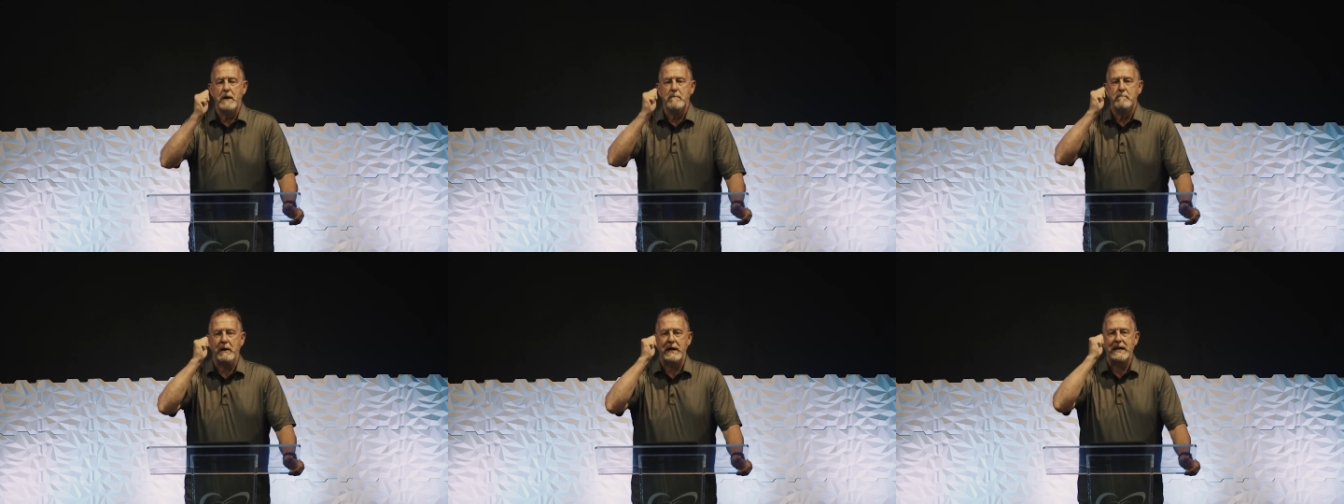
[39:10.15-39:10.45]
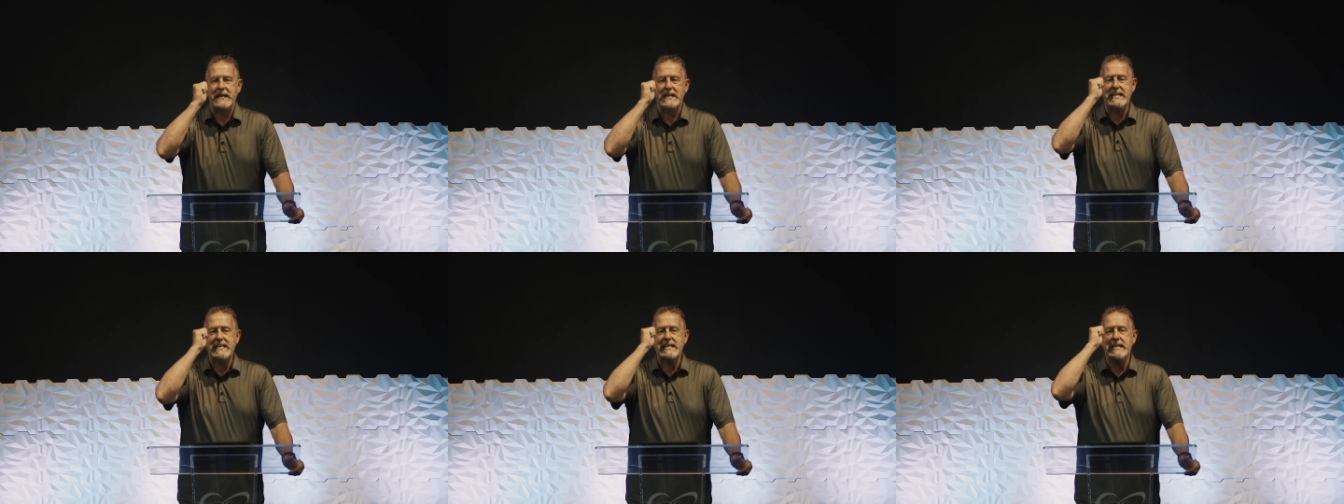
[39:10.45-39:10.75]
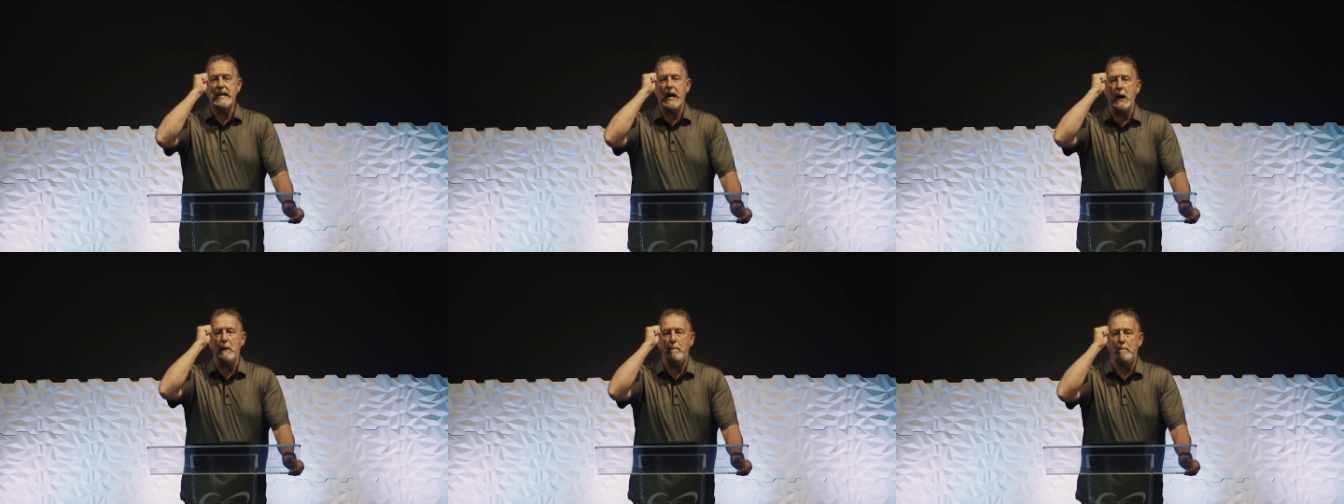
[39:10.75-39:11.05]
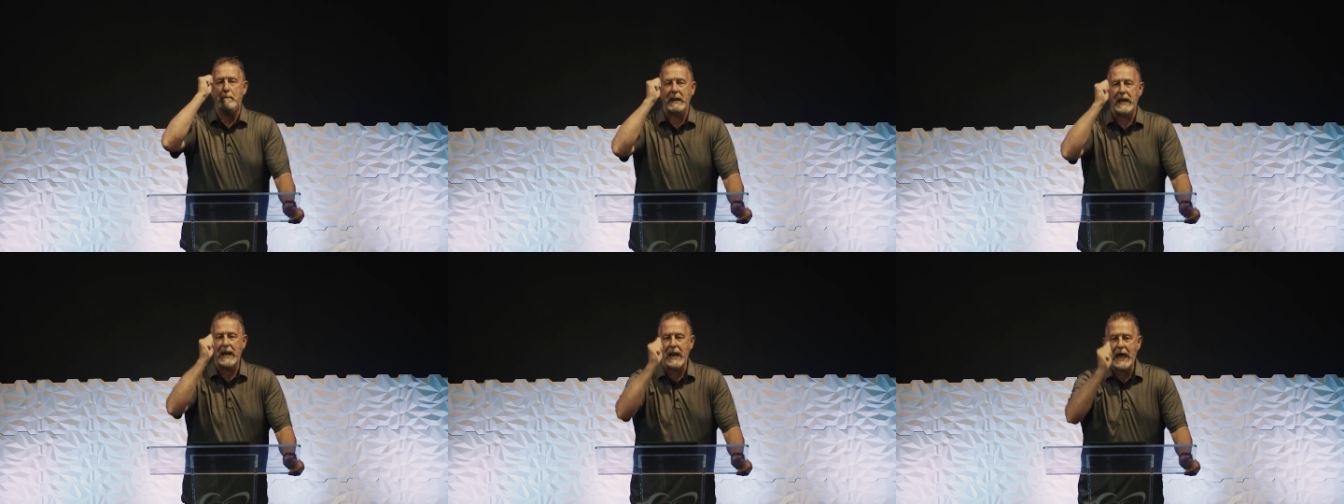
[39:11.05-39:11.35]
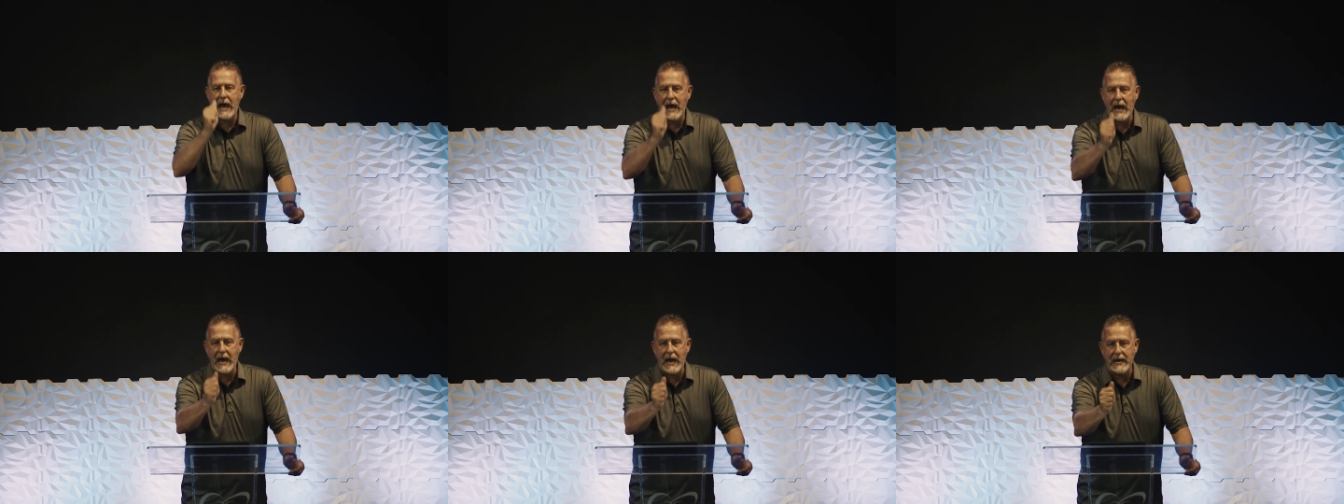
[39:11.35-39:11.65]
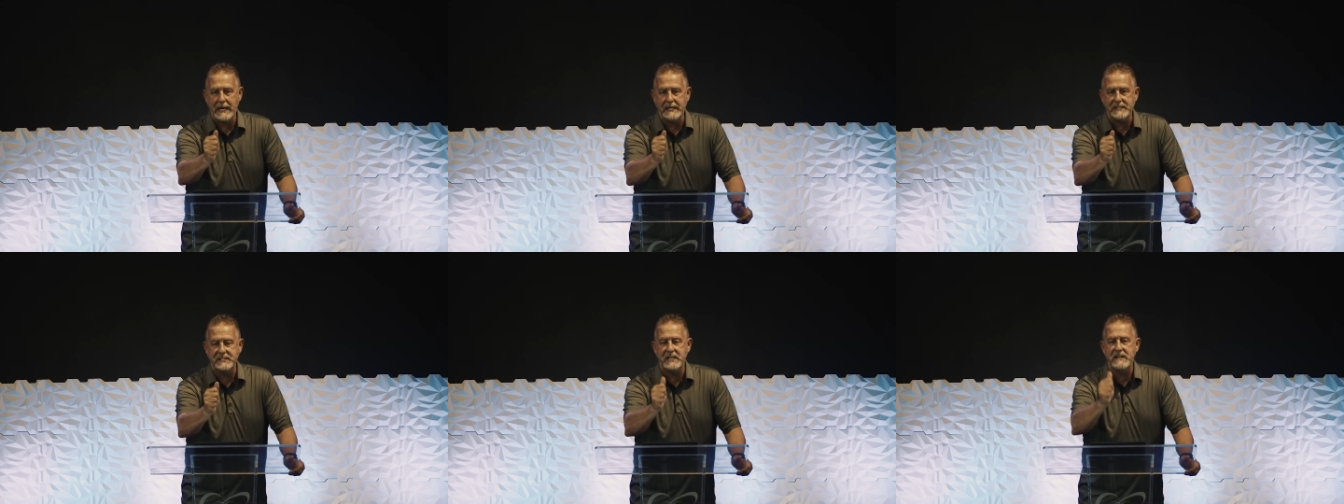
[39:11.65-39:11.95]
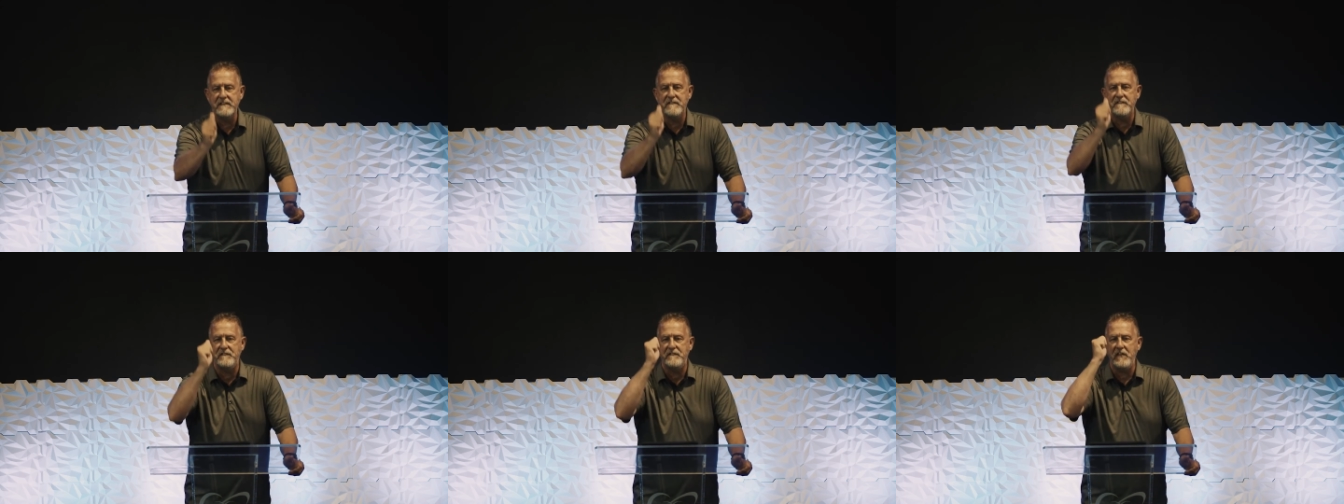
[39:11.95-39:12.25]
but he applies,
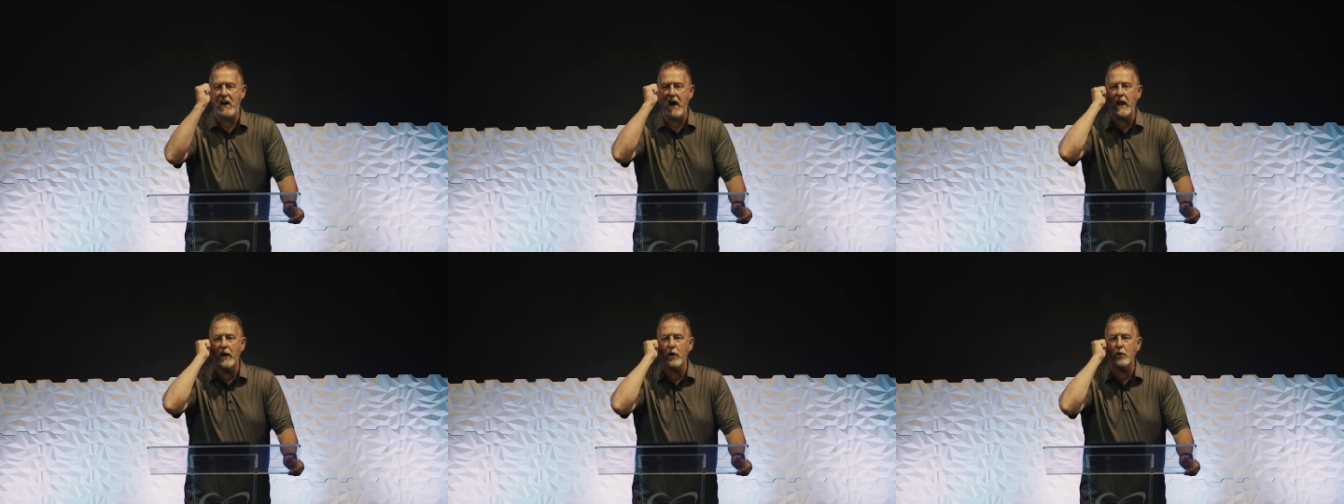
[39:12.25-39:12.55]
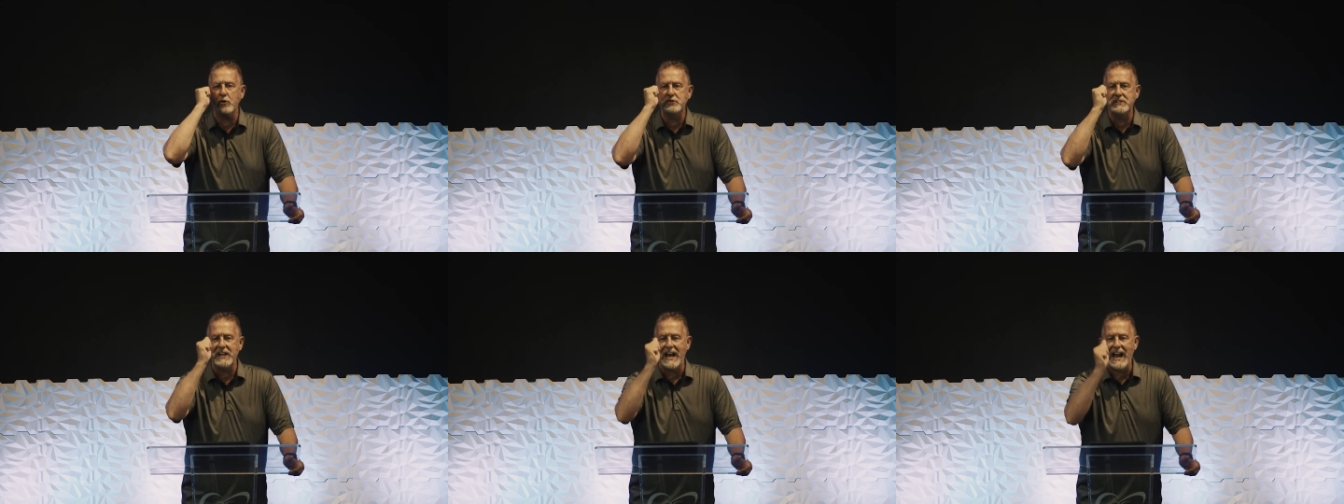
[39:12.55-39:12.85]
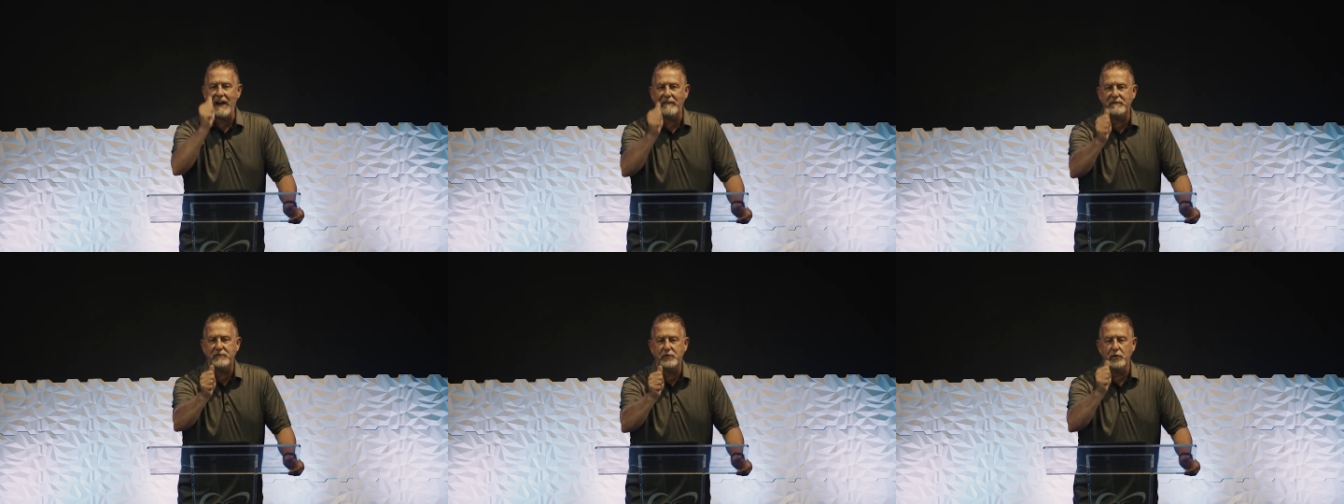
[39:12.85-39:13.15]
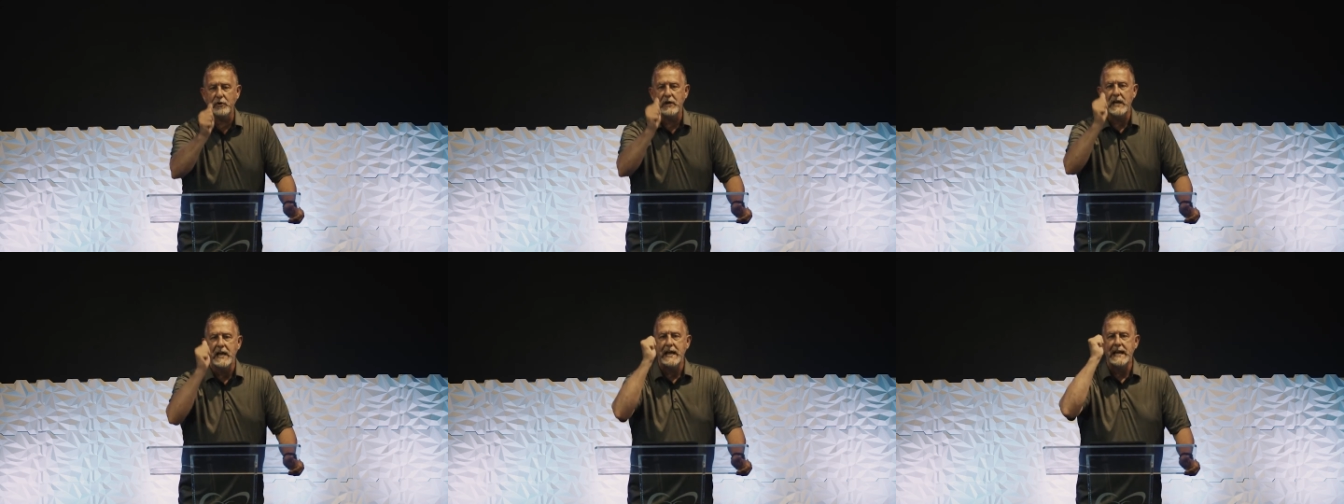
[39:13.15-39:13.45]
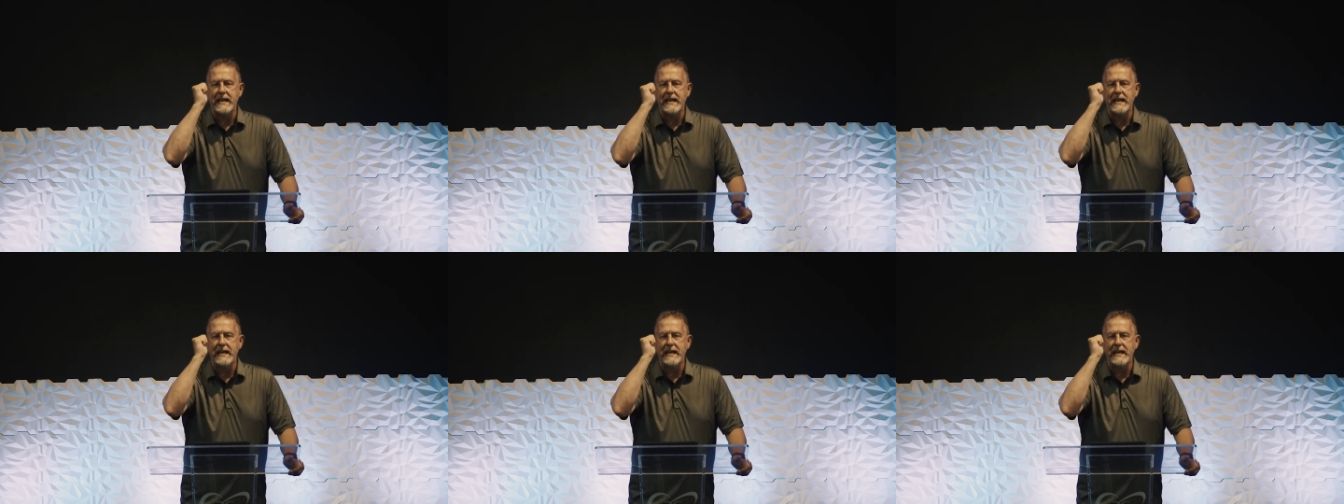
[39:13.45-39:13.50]
he follows after,